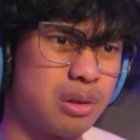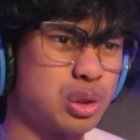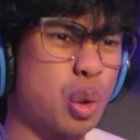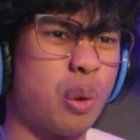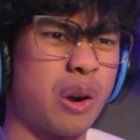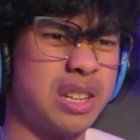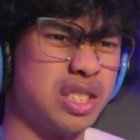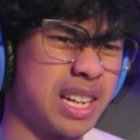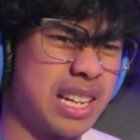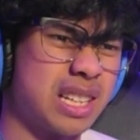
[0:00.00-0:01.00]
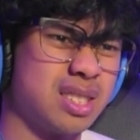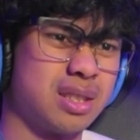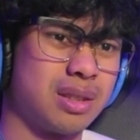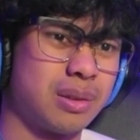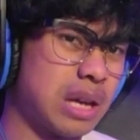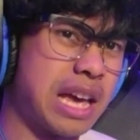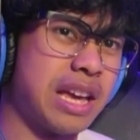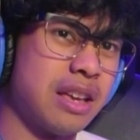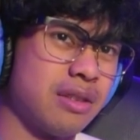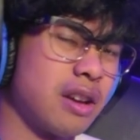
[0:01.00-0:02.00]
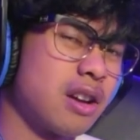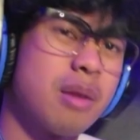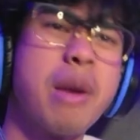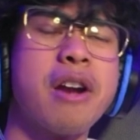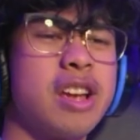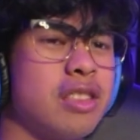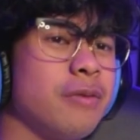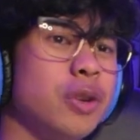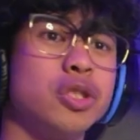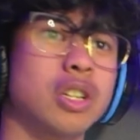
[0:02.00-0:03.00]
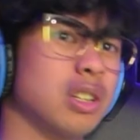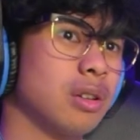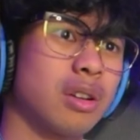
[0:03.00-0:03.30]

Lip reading: Oh, it's orange, I guess. Hey, they're gonna marry in the future.